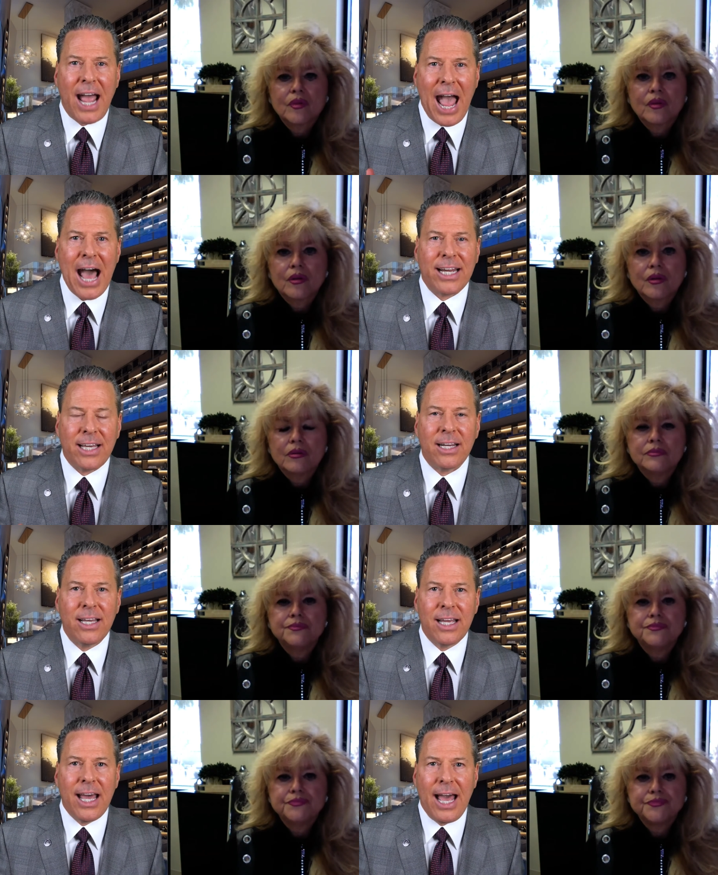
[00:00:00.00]
Speaker 1: to add it
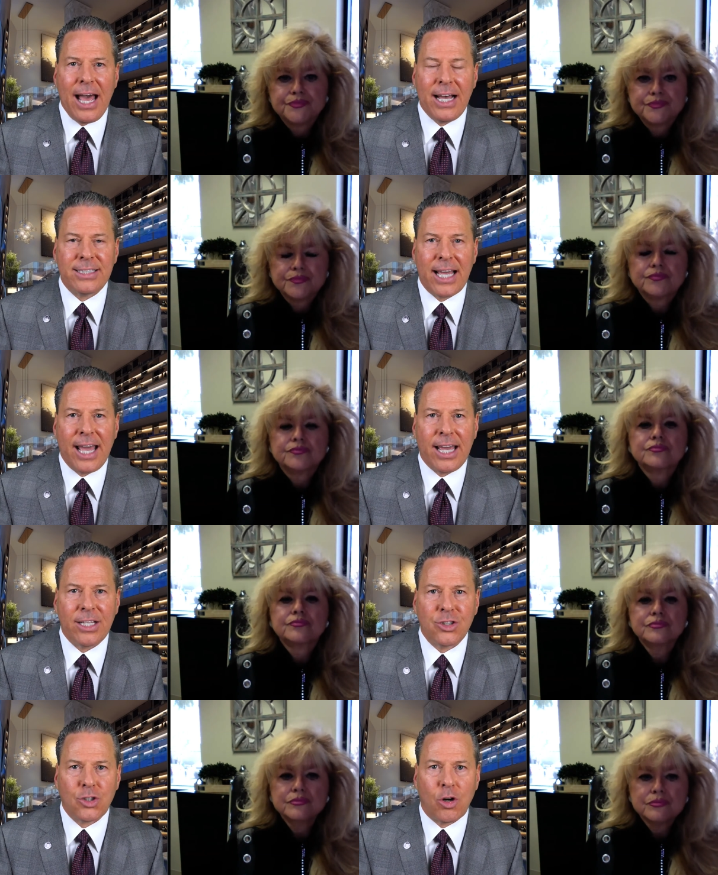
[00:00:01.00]
as a
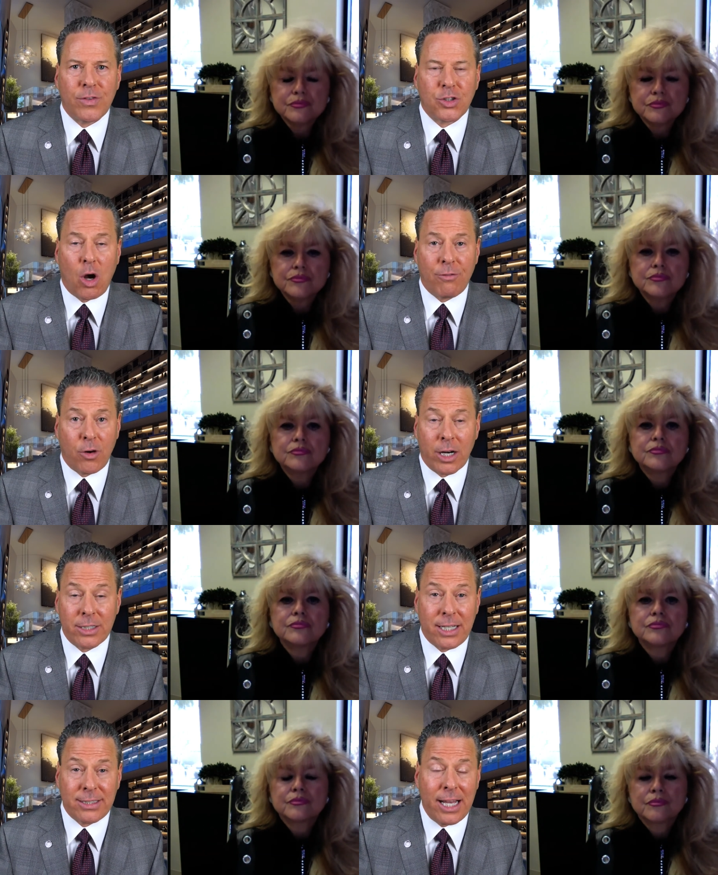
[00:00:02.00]
service offering?
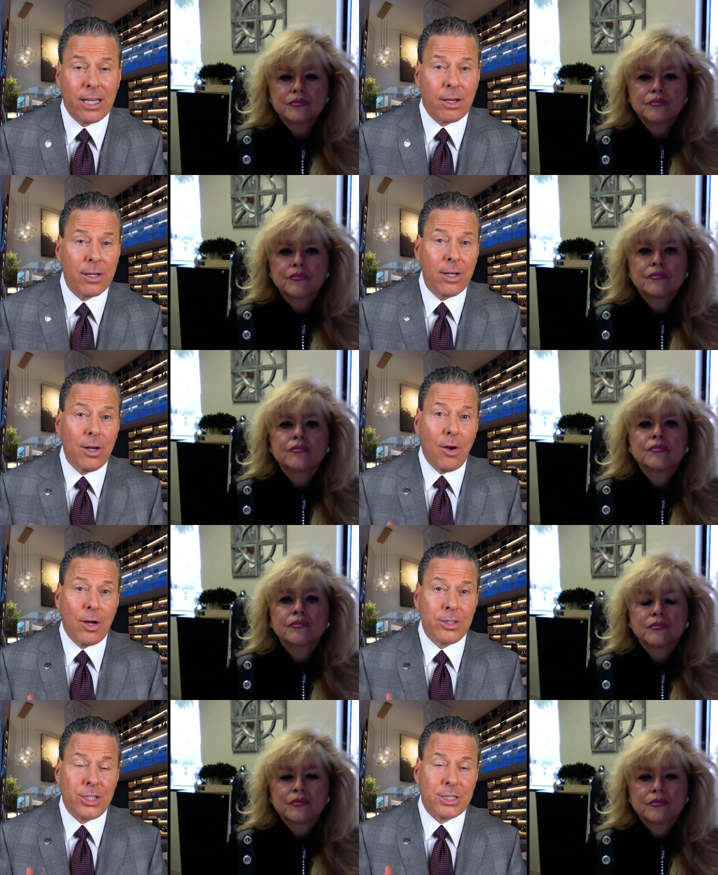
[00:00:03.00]
Because I'll tell you,
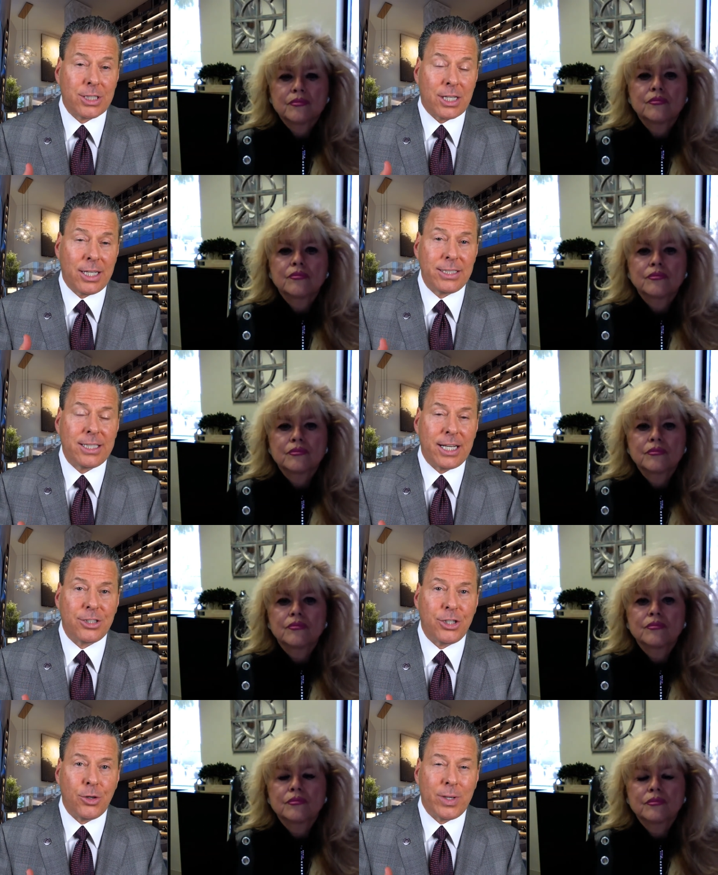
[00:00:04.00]
just listening
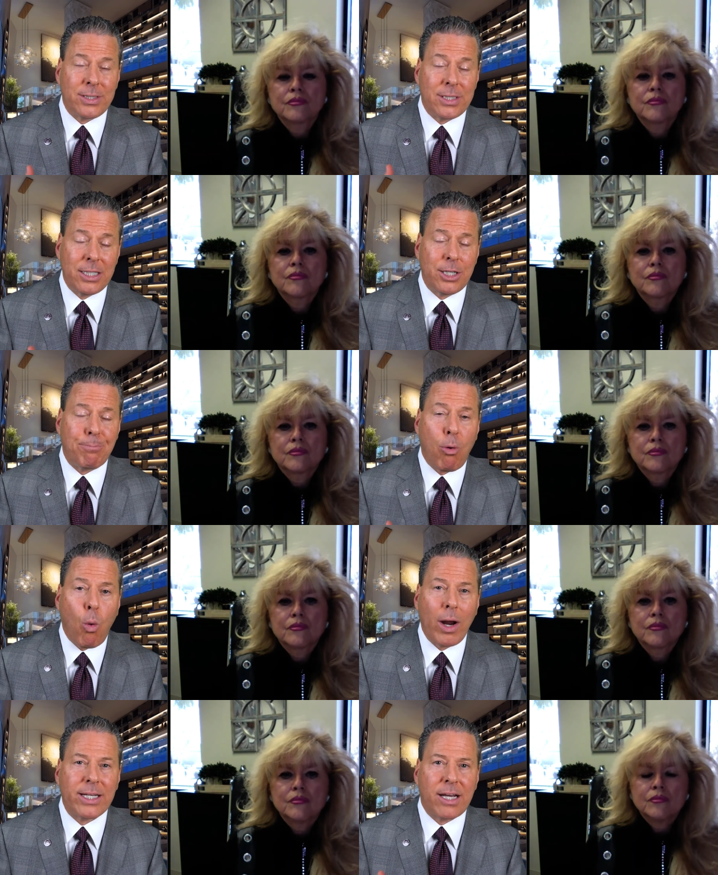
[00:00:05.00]
to you, it's such a
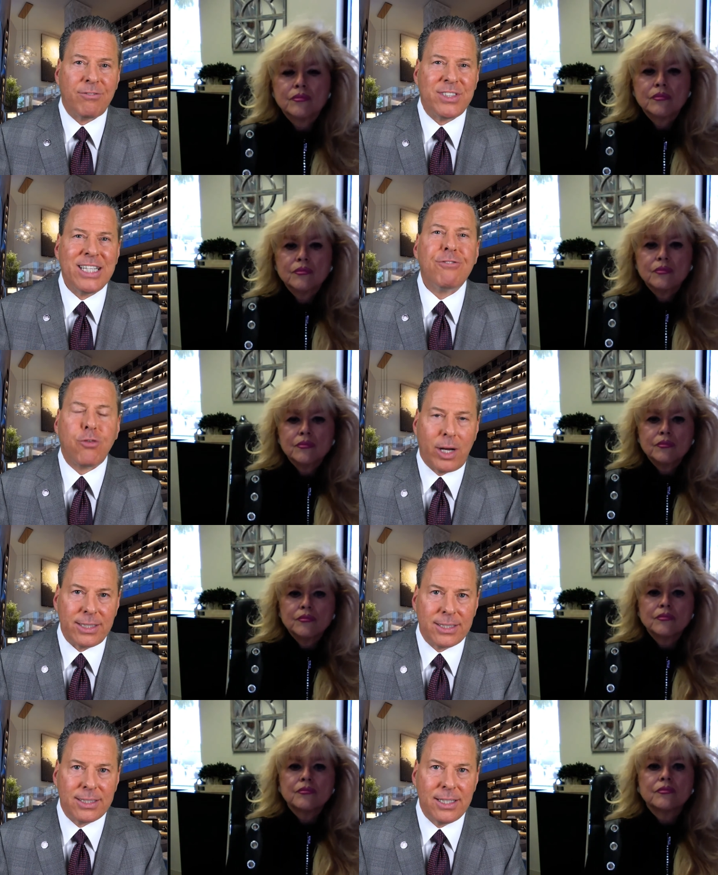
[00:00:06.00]
point of
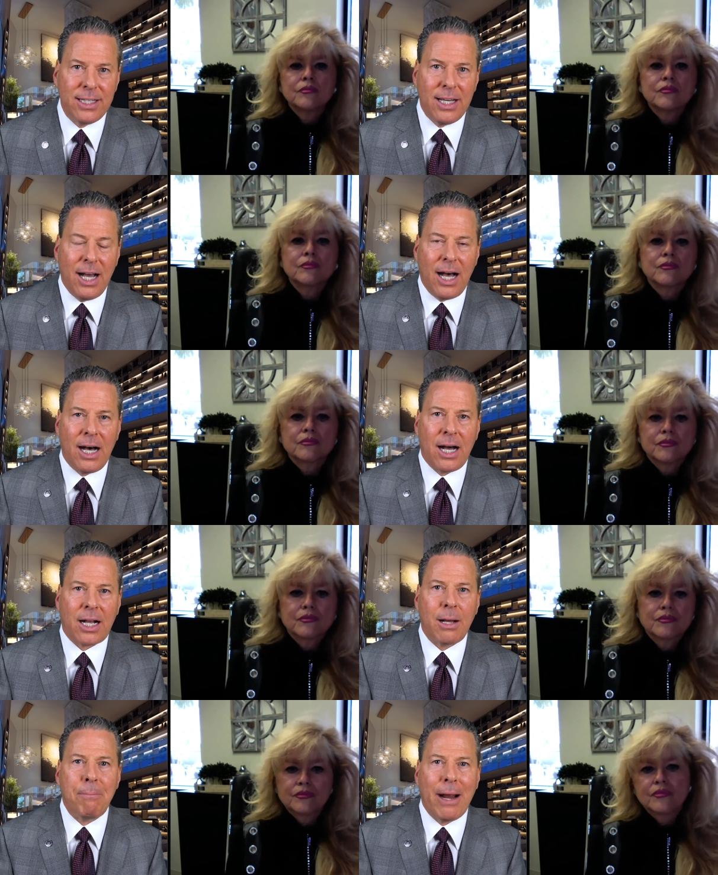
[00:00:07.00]
difference uh,
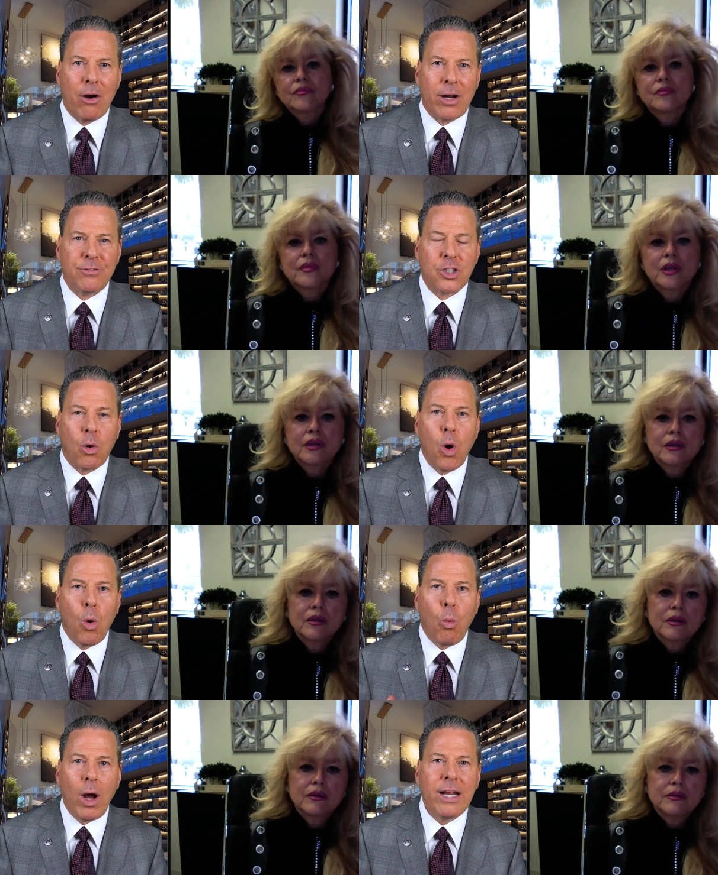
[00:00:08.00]
comparative. So,
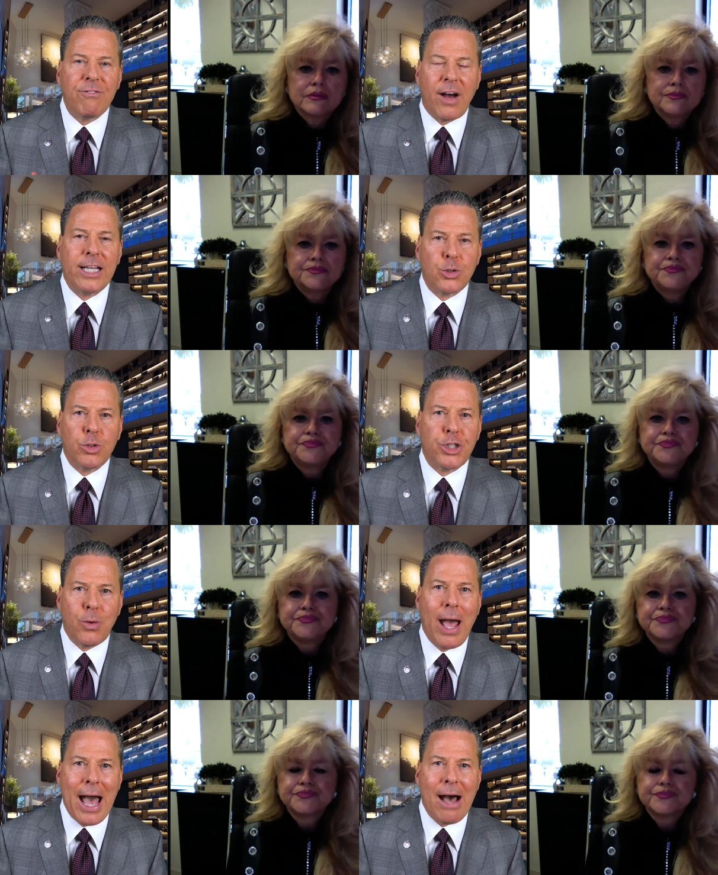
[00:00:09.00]
what advice would you
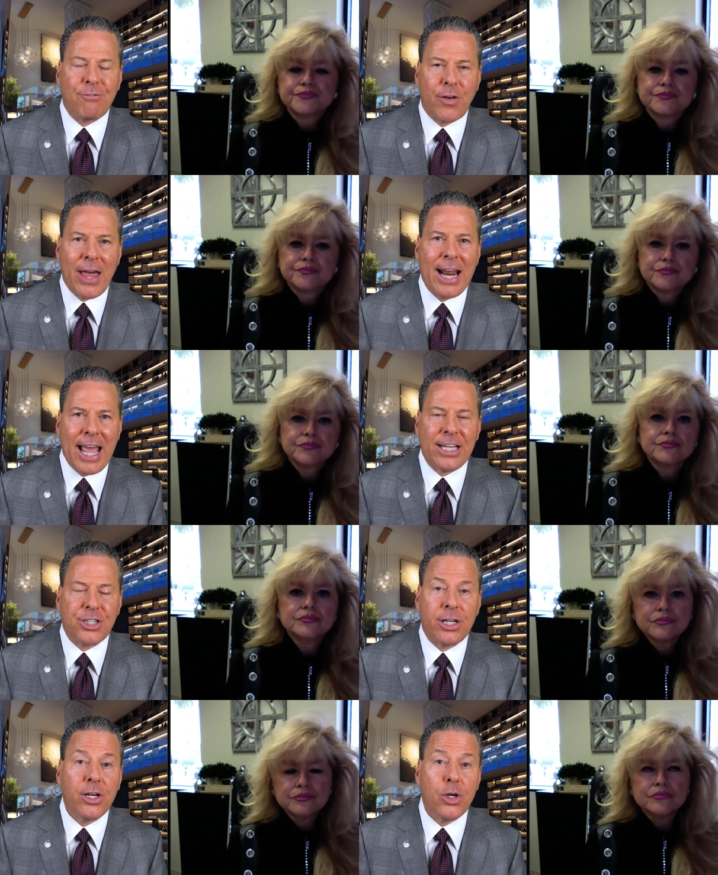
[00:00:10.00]
have for that
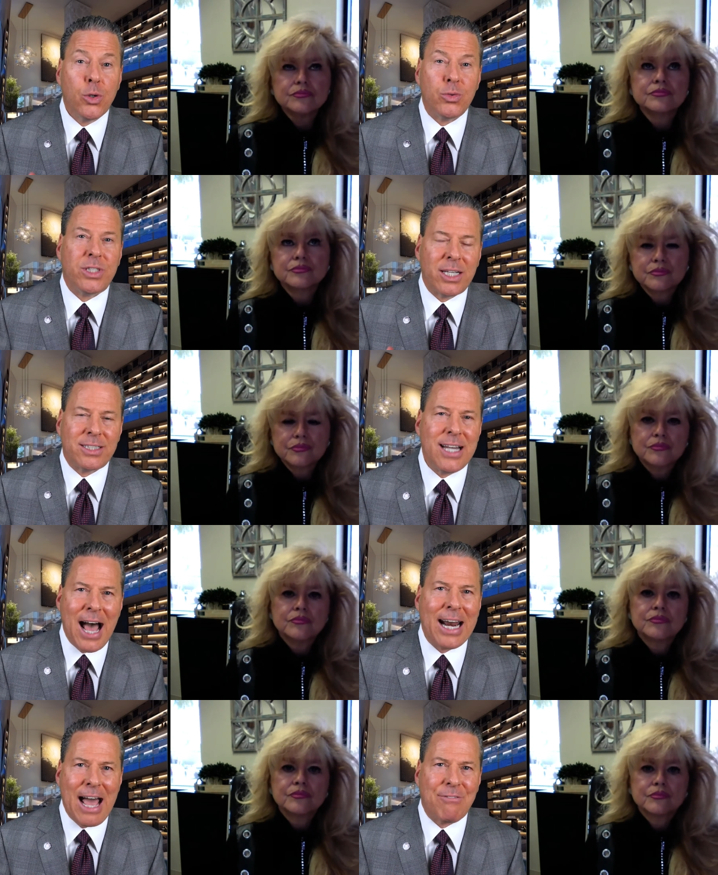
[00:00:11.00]
agent who does
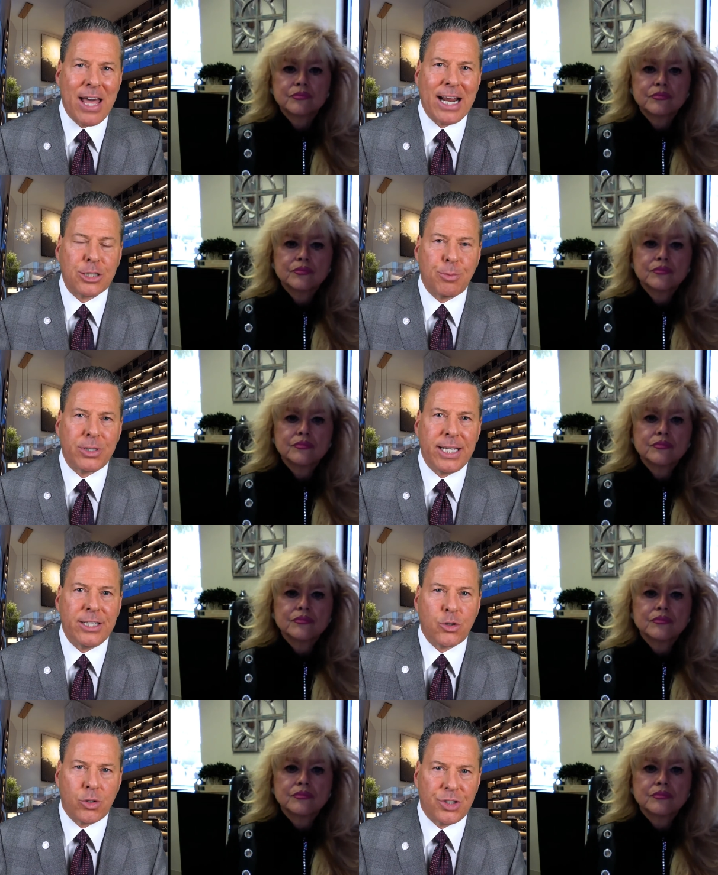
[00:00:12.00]
not have that
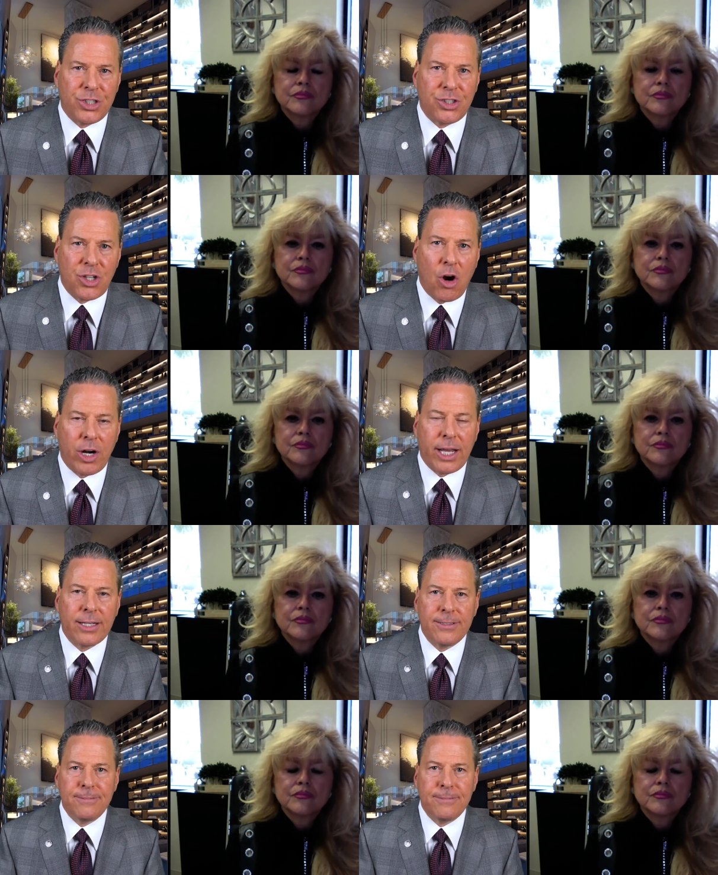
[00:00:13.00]
expertise or is just starting?